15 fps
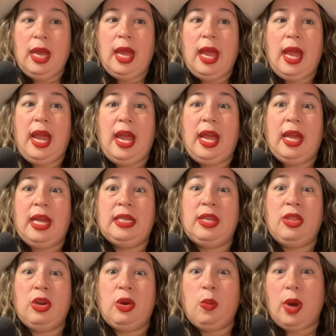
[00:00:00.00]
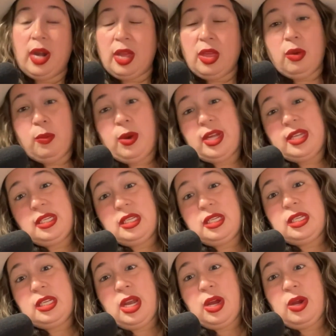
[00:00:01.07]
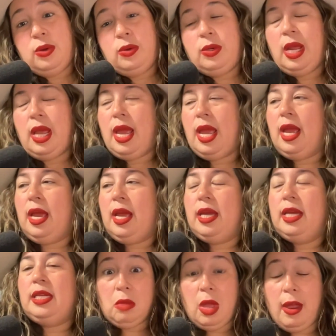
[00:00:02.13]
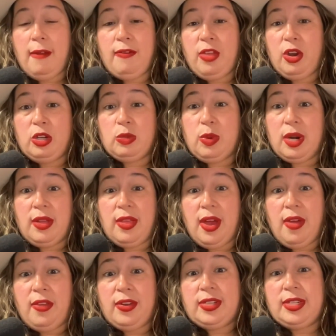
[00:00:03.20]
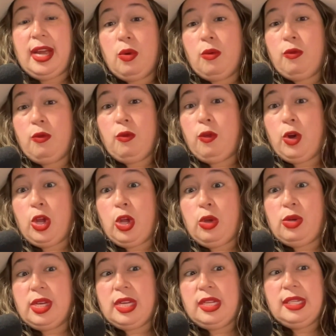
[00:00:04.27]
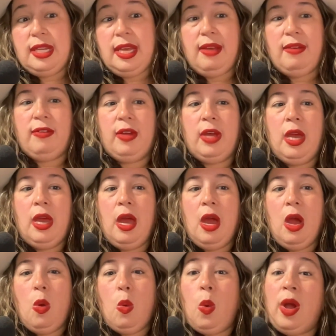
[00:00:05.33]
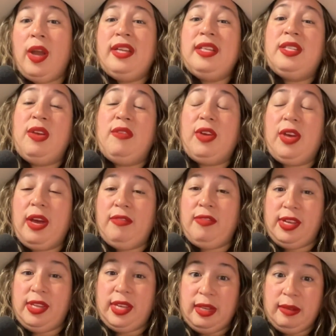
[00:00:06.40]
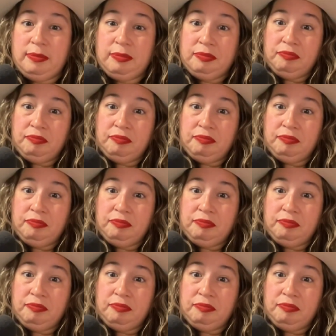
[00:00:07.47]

and they're wanting their presence known, and if there's one on the other side for you to conceive. One is you have a gut feeling.